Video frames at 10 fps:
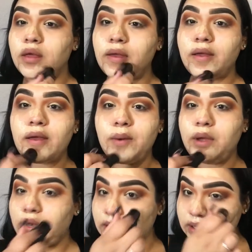I can't
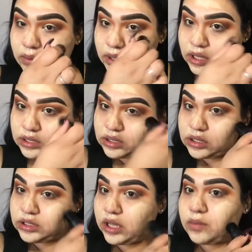wait to see what this
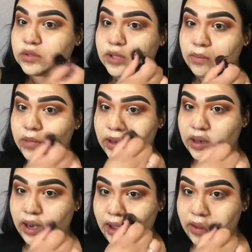looks like once I
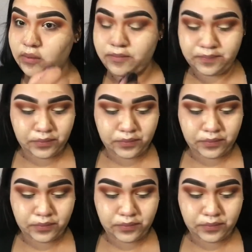blend it out.